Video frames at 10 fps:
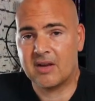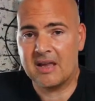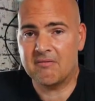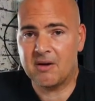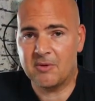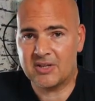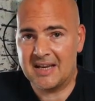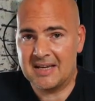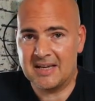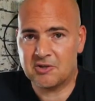a very much a
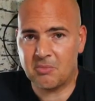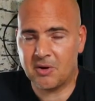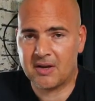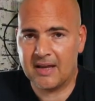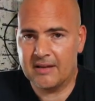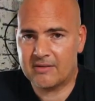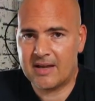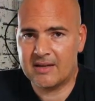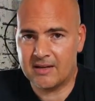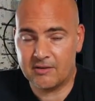niche market
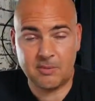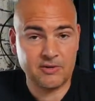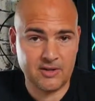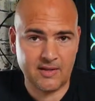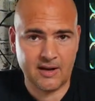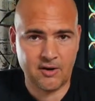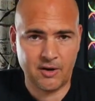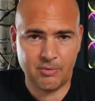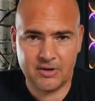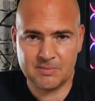intended, especially at that kind
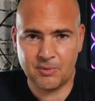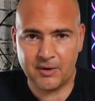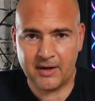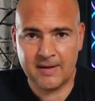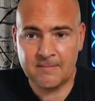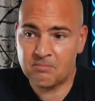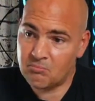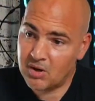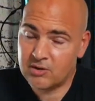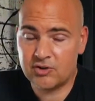of price point.
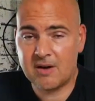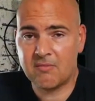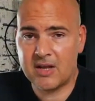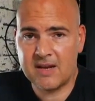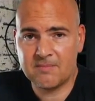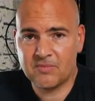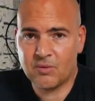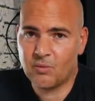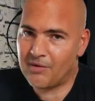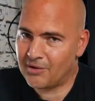But generally,
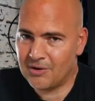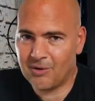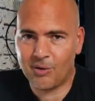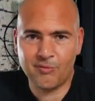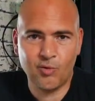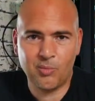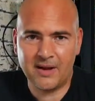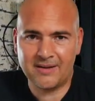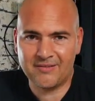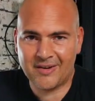whether you lot have all
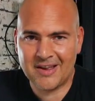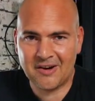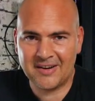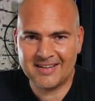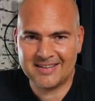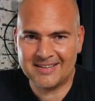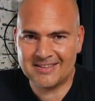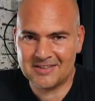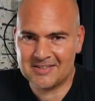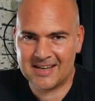been very kind and
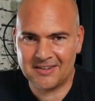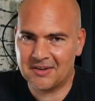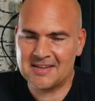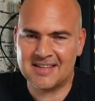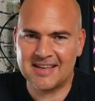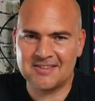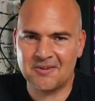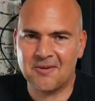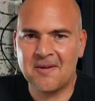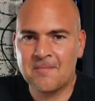just said nice things,
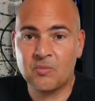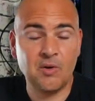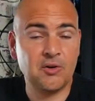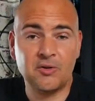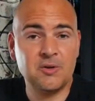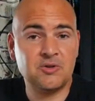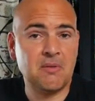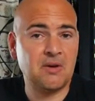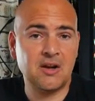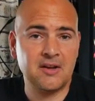or whether or not you
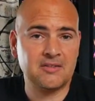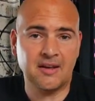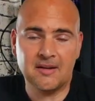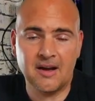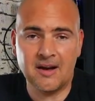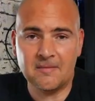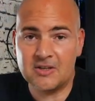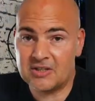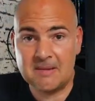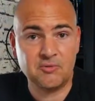generally liked it,
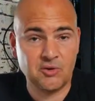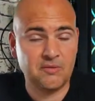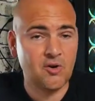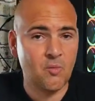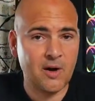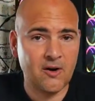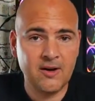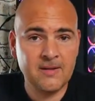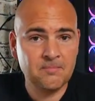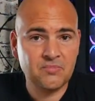it seems to have gone well.
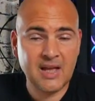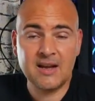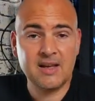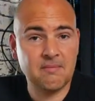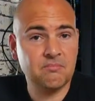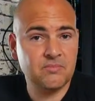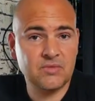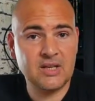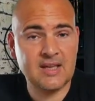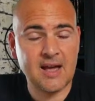And yeah,
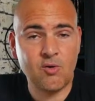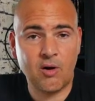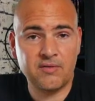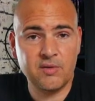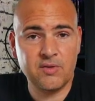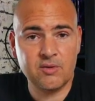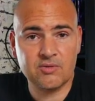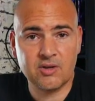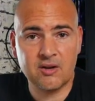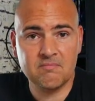did get quite a few views.
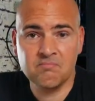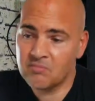So